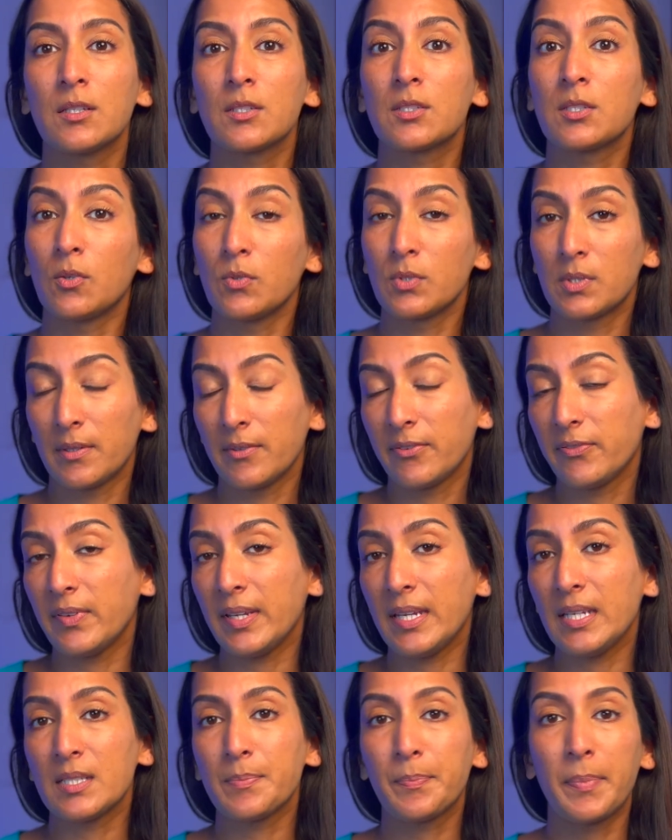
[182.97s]
soles of the
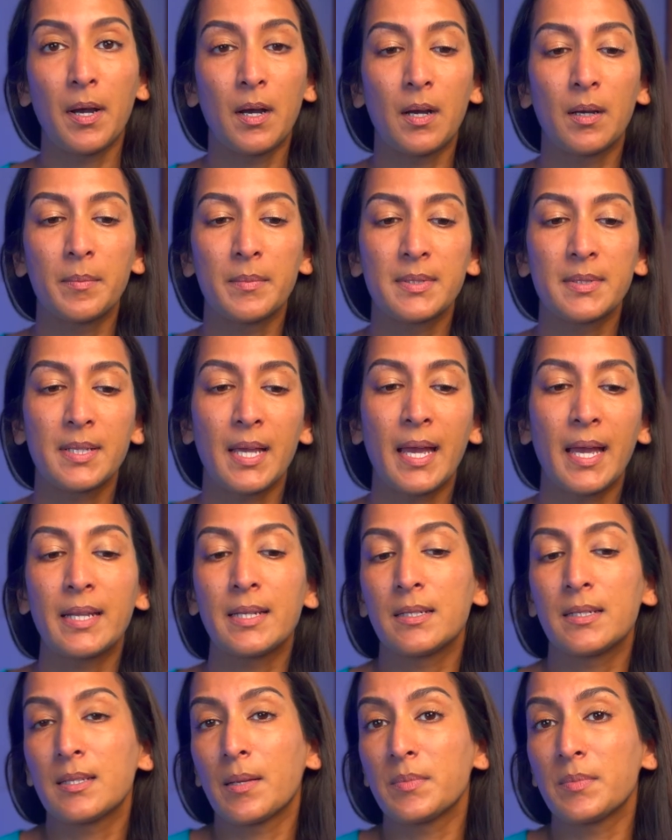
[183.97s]
feet, palms,
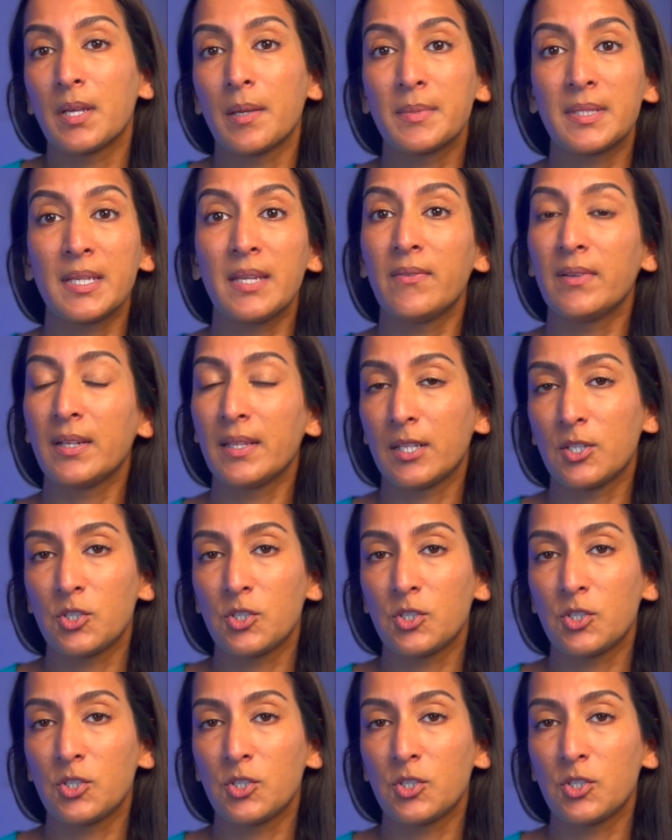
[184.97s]
and sometimes even in the